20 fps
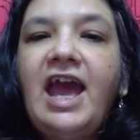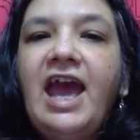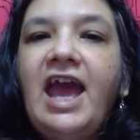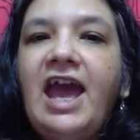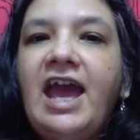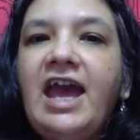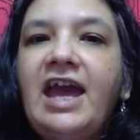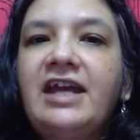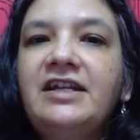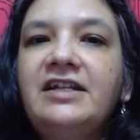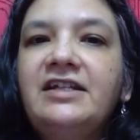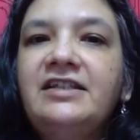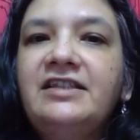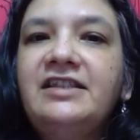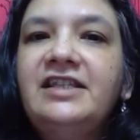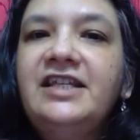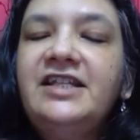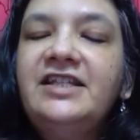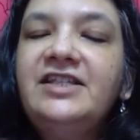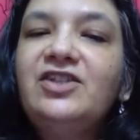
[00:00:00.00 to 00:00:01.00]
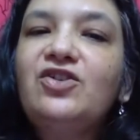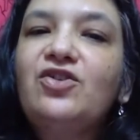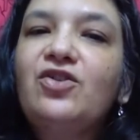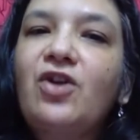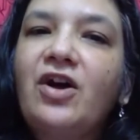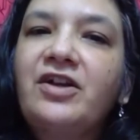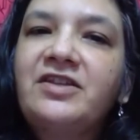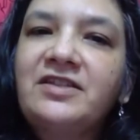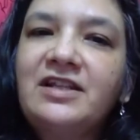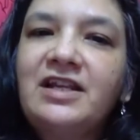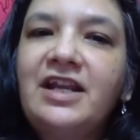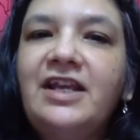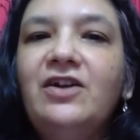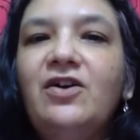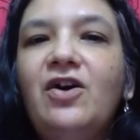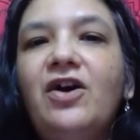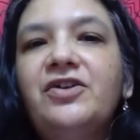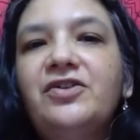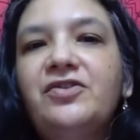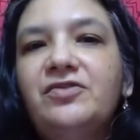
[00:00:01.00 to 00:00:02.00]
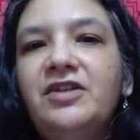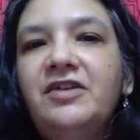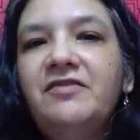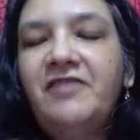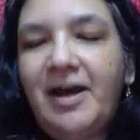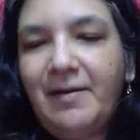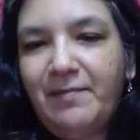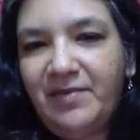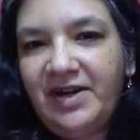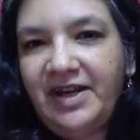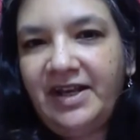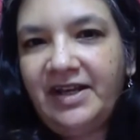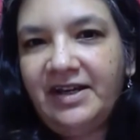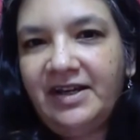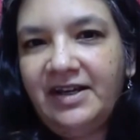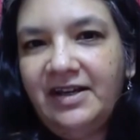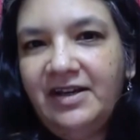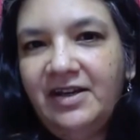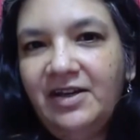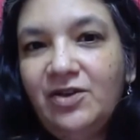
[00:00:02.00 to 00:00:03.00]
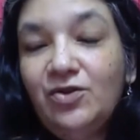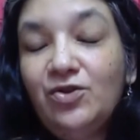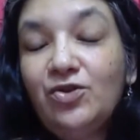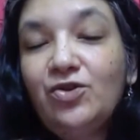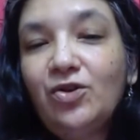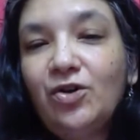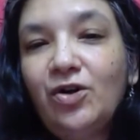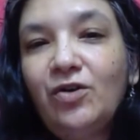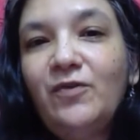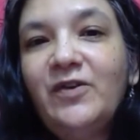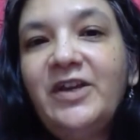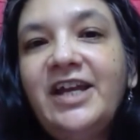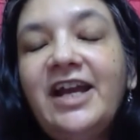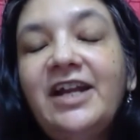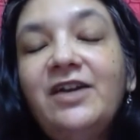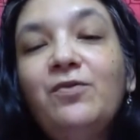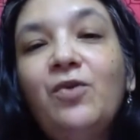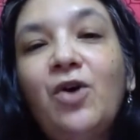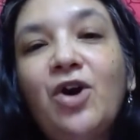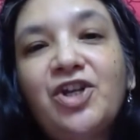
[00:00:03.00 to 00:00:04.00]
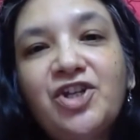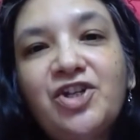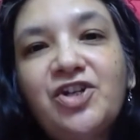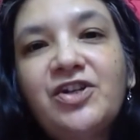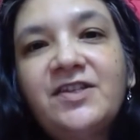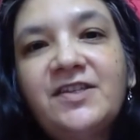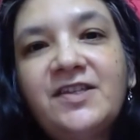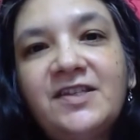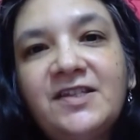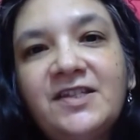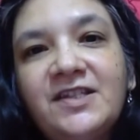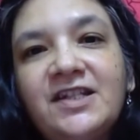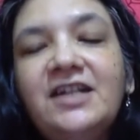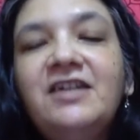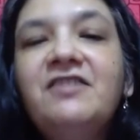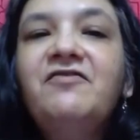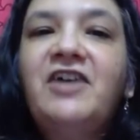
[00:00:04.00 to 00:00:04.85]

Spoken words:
and these cross-link onto the fabric. So we get wash resistant